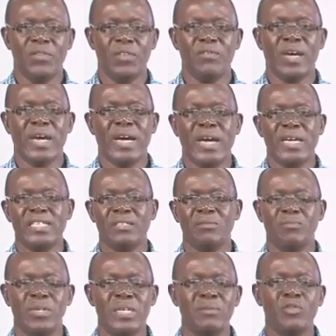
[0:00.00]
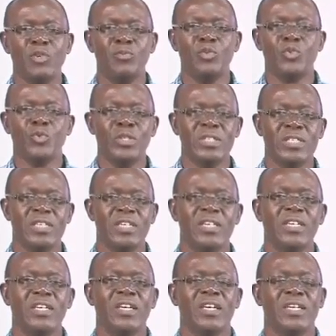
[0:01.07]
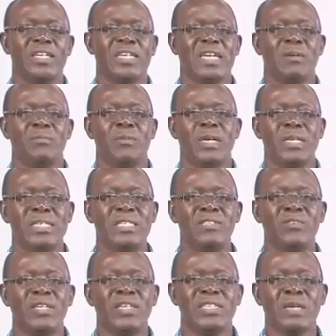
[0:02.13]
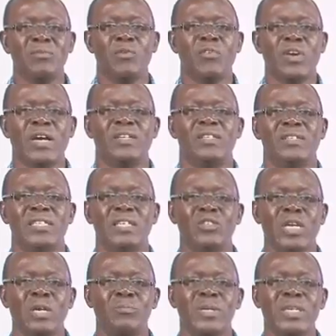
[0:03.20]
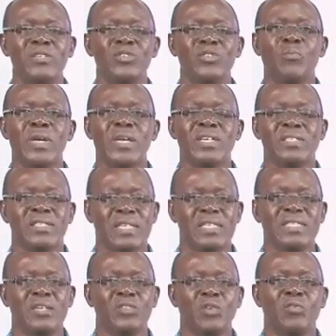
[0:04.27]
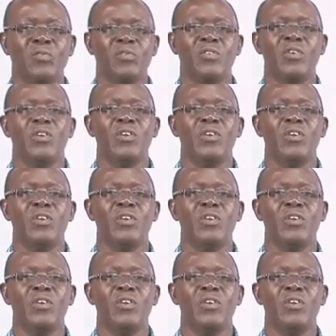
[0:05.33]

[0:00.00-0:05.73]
If I add BMW to it, then I identify the type of car. Then you can begin to make sense out of